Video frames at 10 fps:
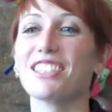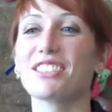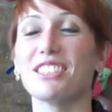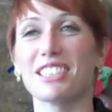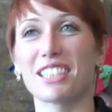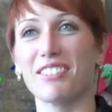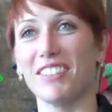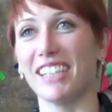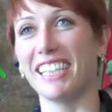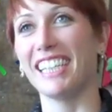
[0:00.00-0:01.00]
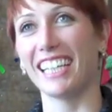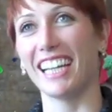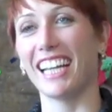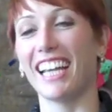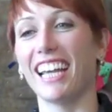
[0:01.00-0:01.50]
So I just got married,
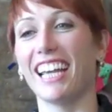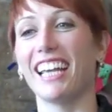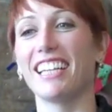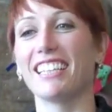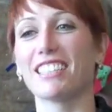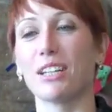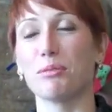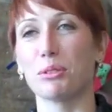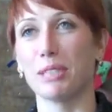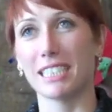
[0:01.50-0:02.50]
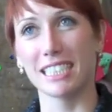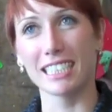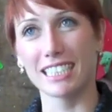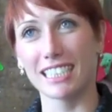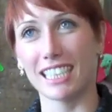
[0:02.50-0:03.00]
and I'm
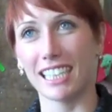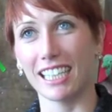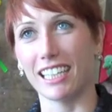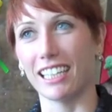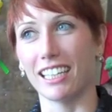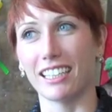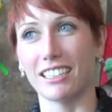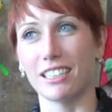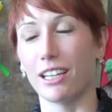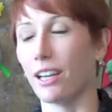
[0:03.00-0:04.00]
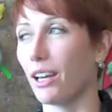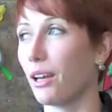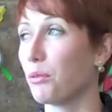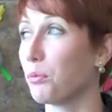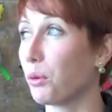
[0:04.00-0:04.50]
26, and
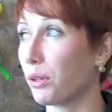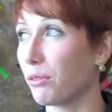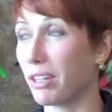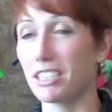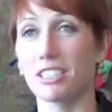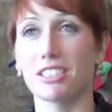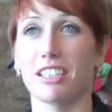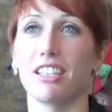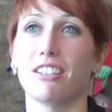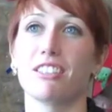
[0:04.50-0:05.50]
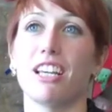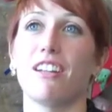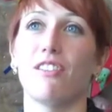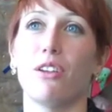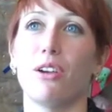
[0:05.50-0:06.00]
born and raised just on the other side
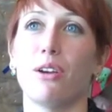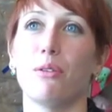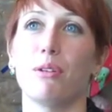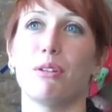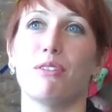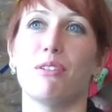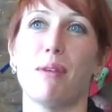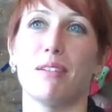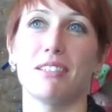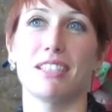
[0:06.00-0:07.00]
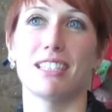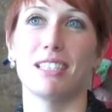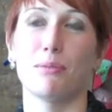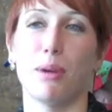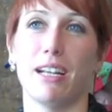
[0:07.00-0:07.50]
of the Wind River Mountains
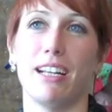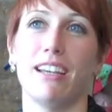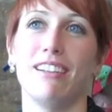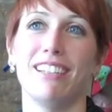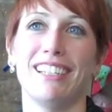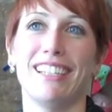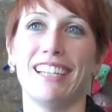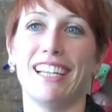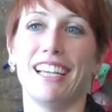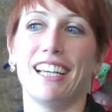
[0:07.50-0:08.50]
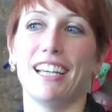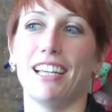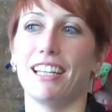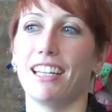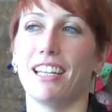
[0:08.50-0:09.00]
in Pinedale,
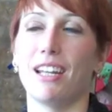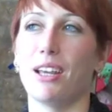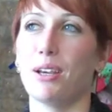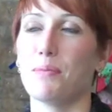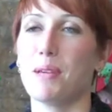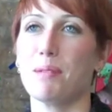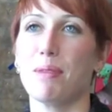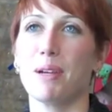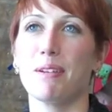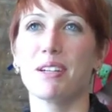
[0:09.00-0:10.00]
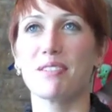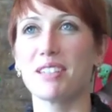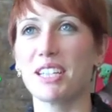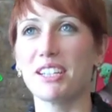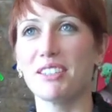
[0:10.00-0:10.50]
and then made my way over
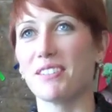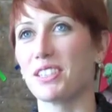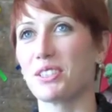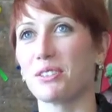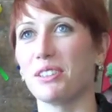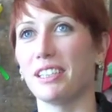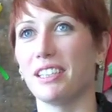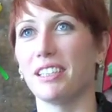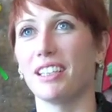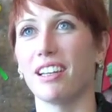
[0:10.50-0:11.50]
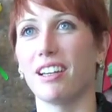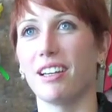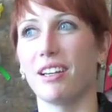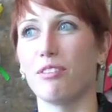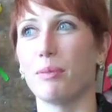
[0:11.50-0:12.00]
here eventually.
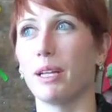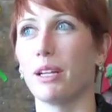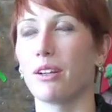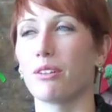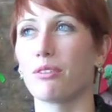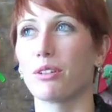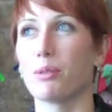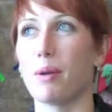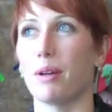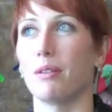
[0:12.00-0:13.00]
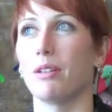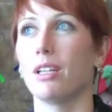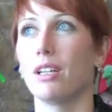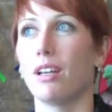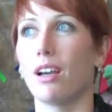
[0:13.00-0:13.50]
I've been here for about
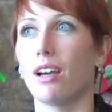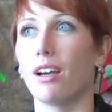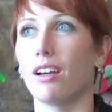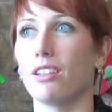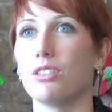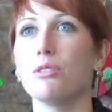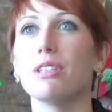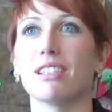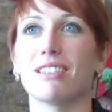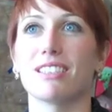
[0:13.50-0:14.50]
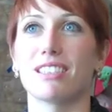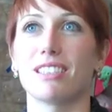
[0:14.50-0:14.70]
2 years.